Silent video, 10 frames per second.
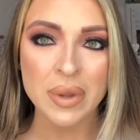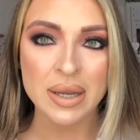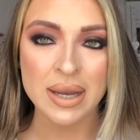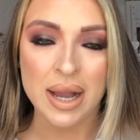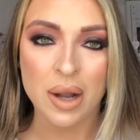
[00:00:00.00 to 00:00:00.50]

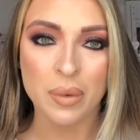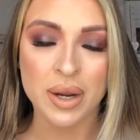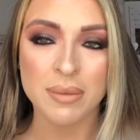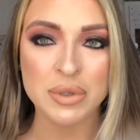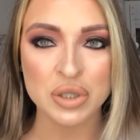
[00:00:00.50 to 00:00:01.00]
Now,
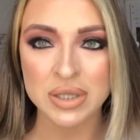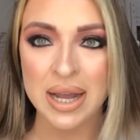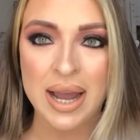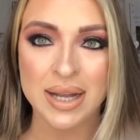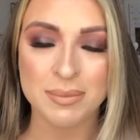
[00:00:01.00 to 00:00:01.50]
can we just
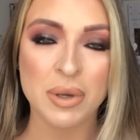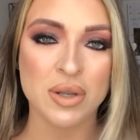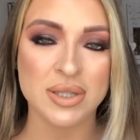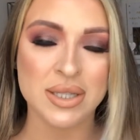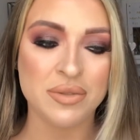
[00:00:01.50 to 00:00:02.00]
add,
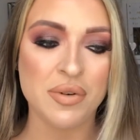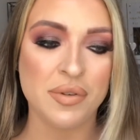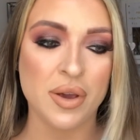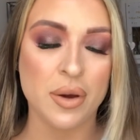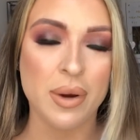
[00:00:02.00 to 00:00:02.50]
because it is a
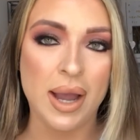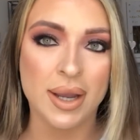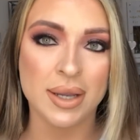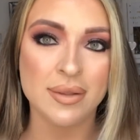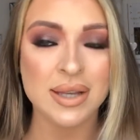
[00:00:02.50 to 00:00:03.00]
review
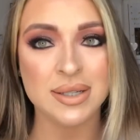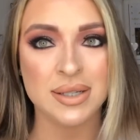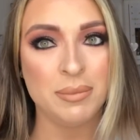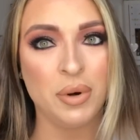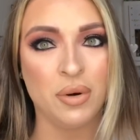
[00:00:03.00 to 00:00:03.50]
and this is an
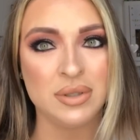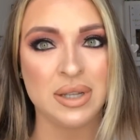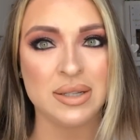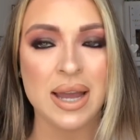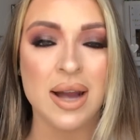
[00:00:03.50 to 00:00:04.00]
important
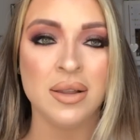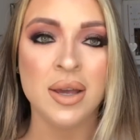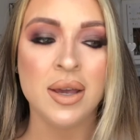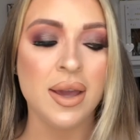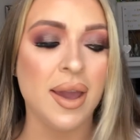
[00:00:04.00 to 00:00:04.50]
detail,
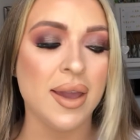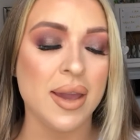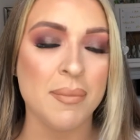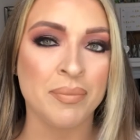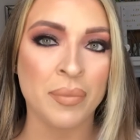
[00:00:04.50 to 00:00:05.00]

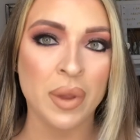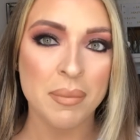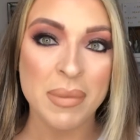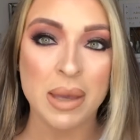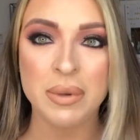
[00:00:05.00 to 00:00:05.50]

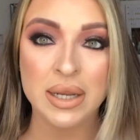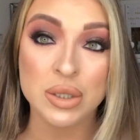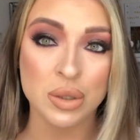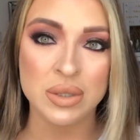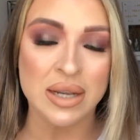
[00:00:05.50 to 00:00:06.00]
Maybelline
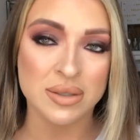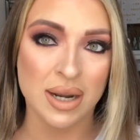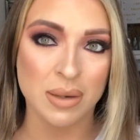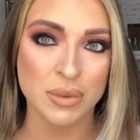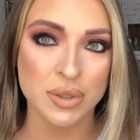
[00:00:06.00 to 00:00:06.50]
do test on
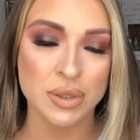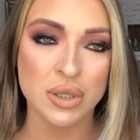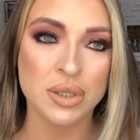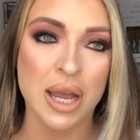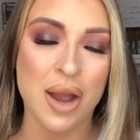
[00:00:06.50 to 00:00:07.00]
animals,
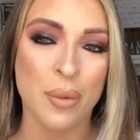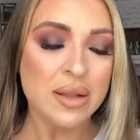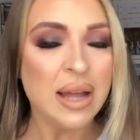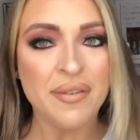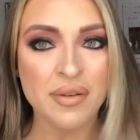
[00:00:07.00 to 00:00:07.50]
so
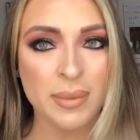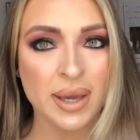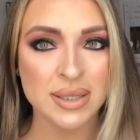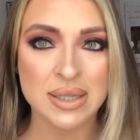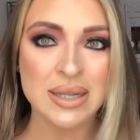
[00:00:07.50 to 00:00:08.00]
that for me
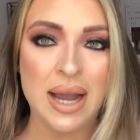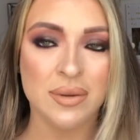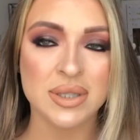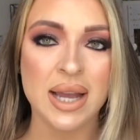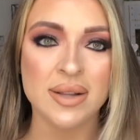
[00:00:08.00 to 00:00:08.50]
is a
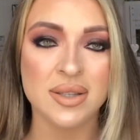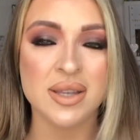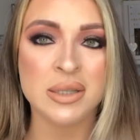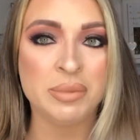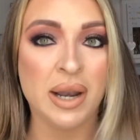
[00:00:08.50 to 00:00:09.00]
downside to
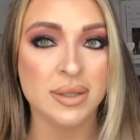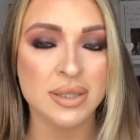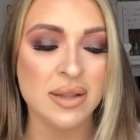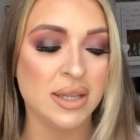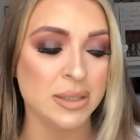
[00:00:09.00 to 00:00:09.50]
this brand
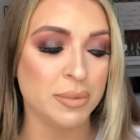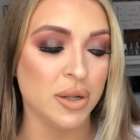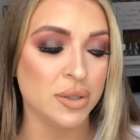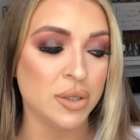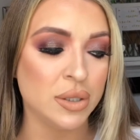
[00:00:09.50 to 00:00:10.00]
and these
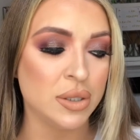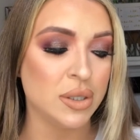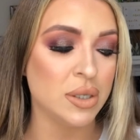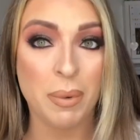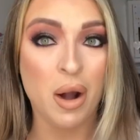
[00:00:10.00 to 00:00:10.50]

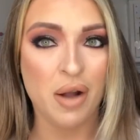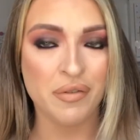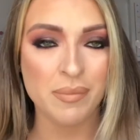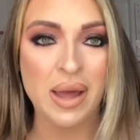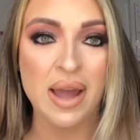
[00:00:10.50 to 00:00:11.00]
products. Apart
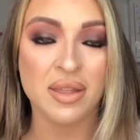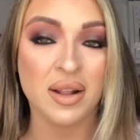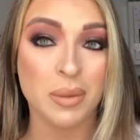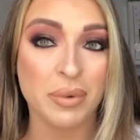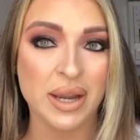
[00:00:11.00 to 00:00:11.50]
from that, I think
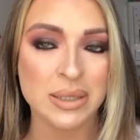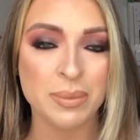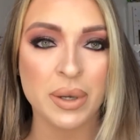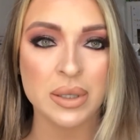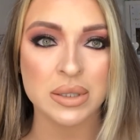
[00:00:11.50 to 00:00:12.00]
the price
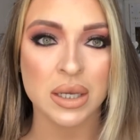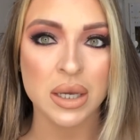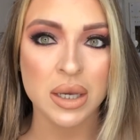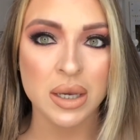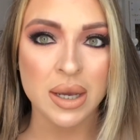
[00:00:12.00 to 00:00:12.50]
point,
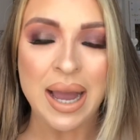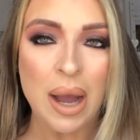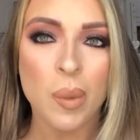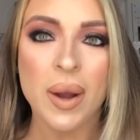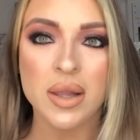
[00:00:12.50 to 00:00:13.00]

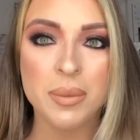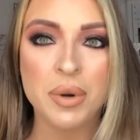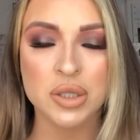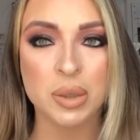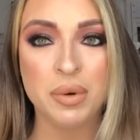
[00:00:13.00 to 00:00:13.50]
how well the
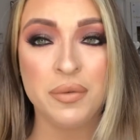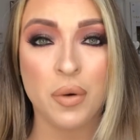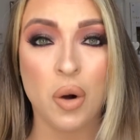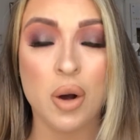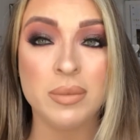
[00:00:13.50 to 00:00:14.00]
product
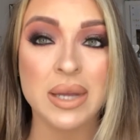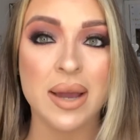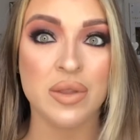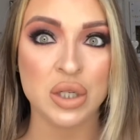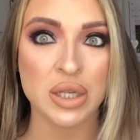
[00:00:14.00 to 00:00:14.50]
performs,
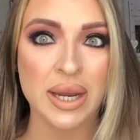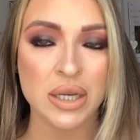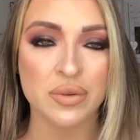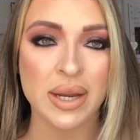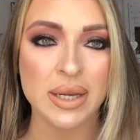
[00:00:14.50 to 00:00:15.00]
the
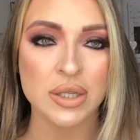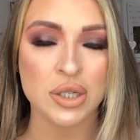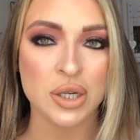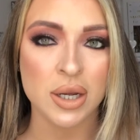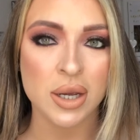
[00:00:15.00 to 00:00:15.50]
shade range,